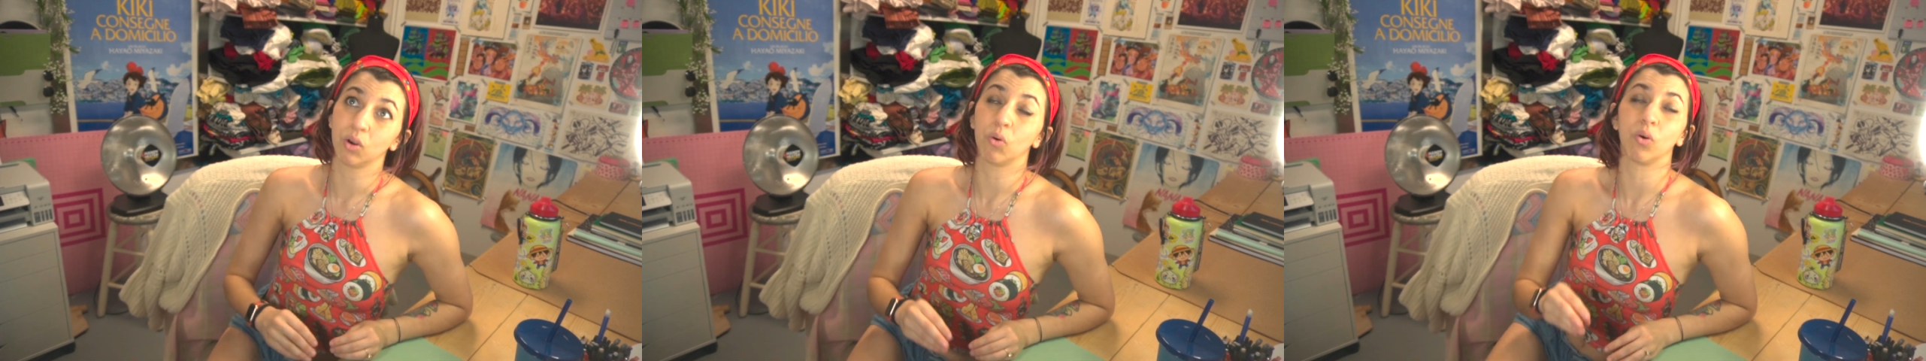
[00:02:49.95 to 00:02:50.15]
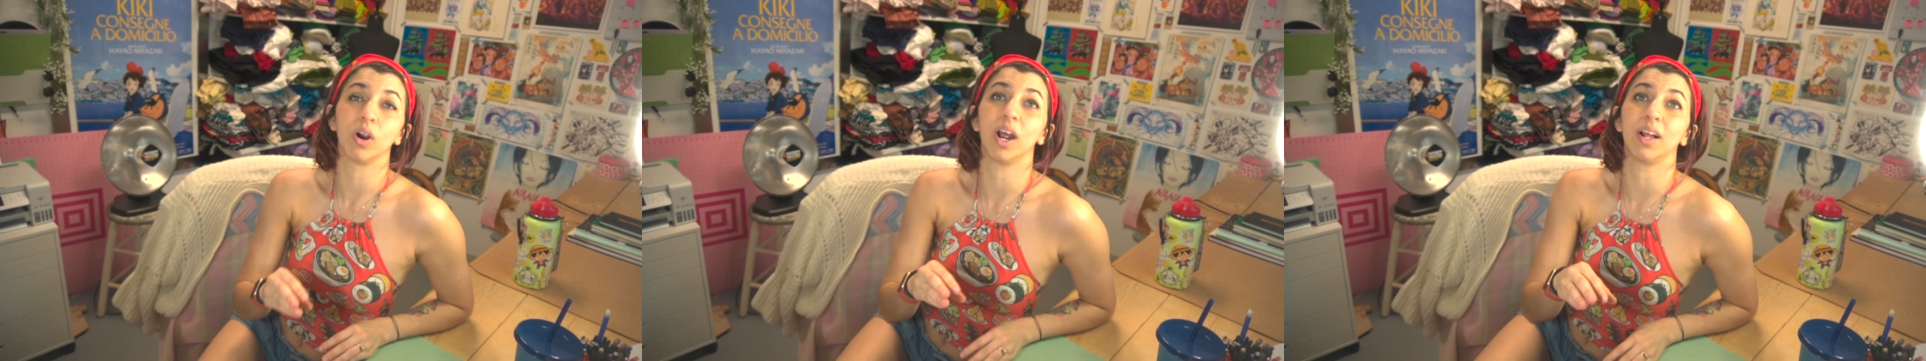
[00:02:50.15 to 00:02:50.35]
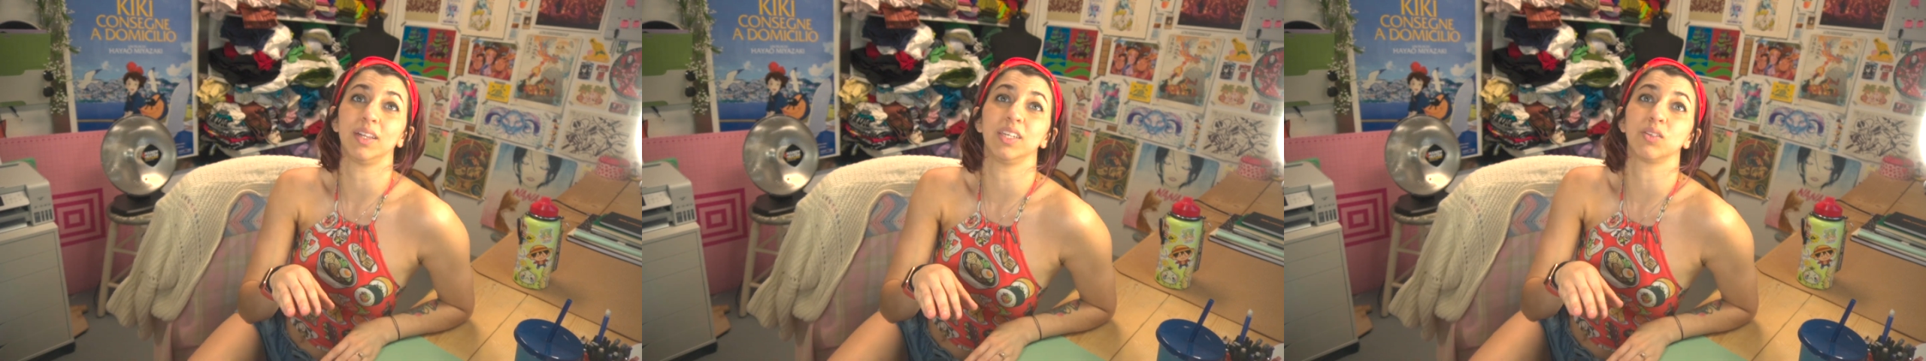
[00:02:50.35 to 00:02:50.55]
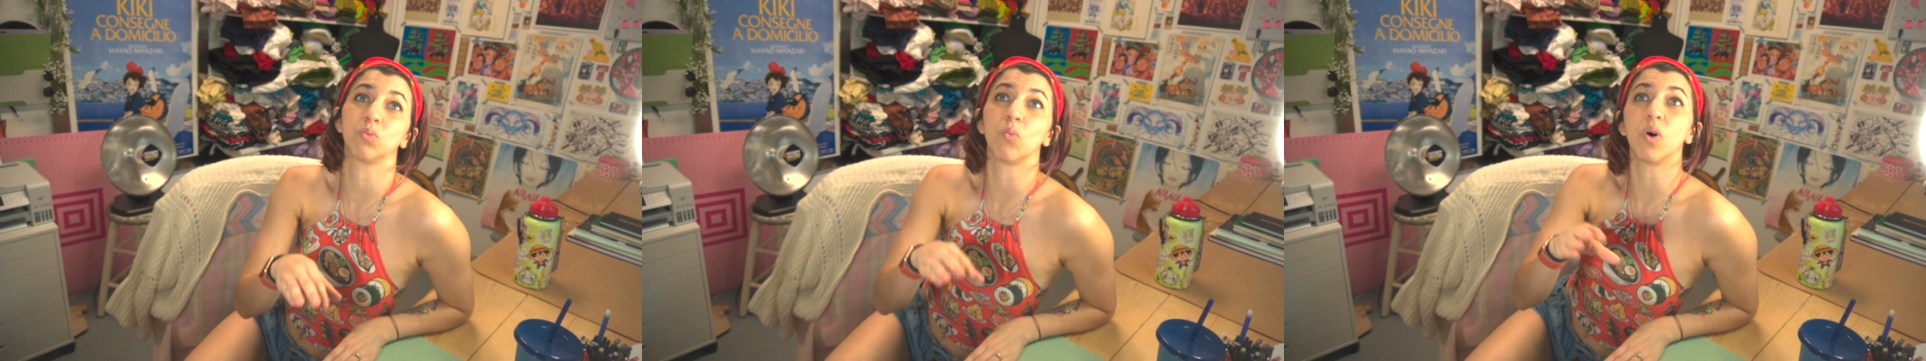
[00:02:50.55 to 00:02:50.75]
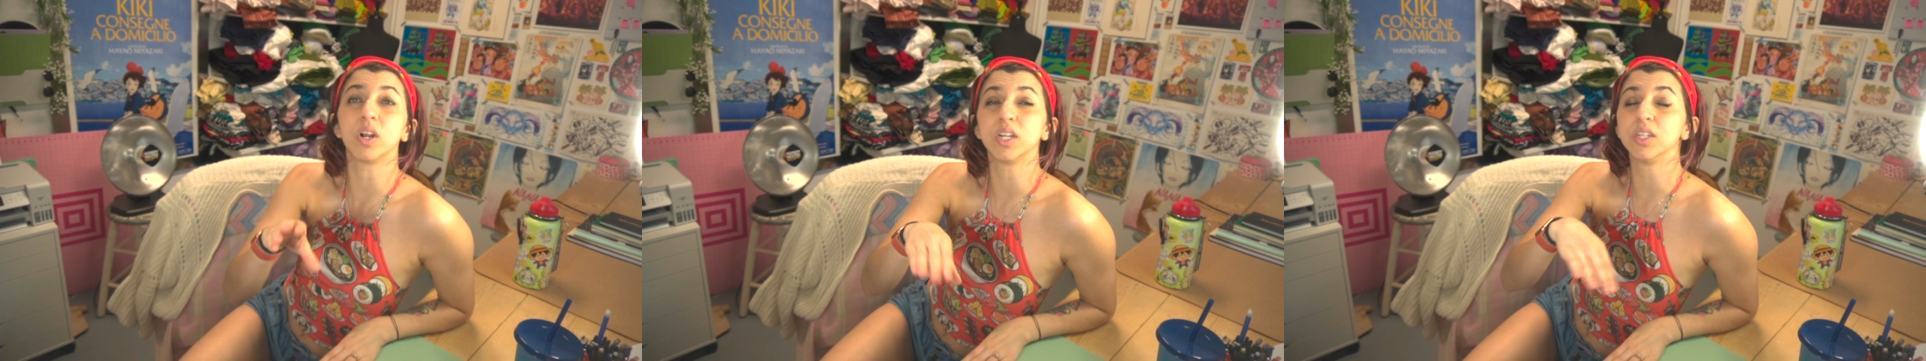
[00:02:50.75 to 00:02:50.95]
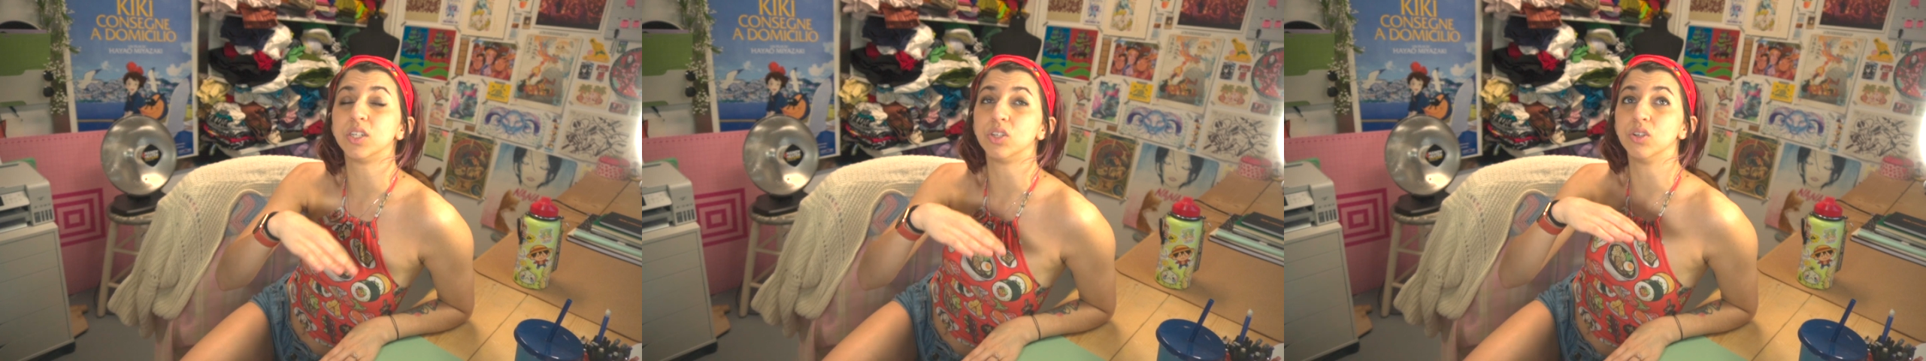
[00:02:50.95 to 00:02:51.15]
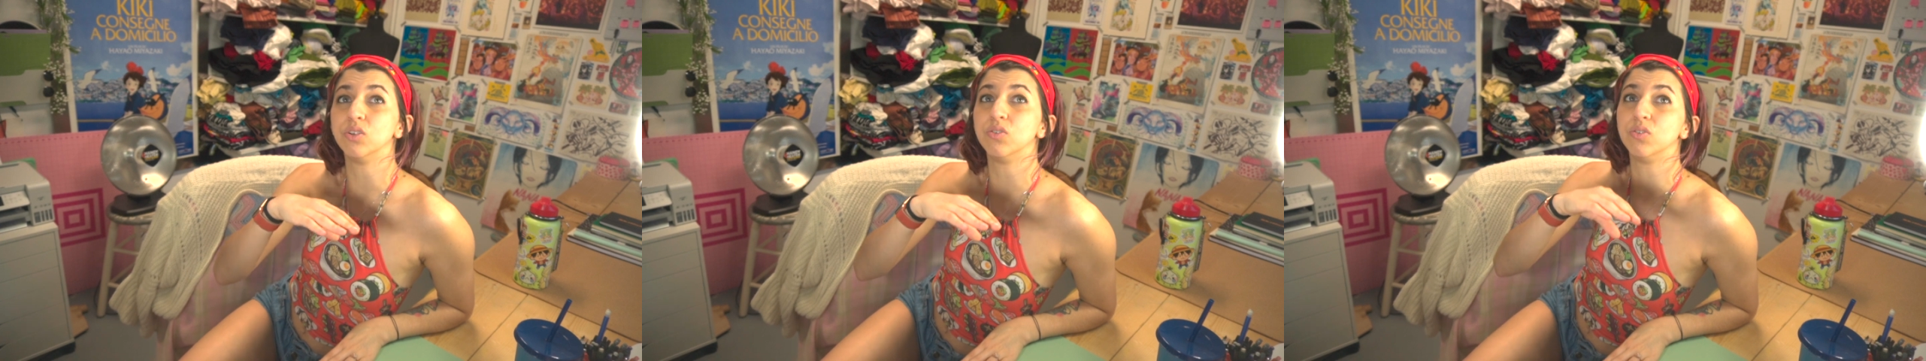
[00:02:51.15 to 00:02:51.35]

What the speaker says: or at least wanted to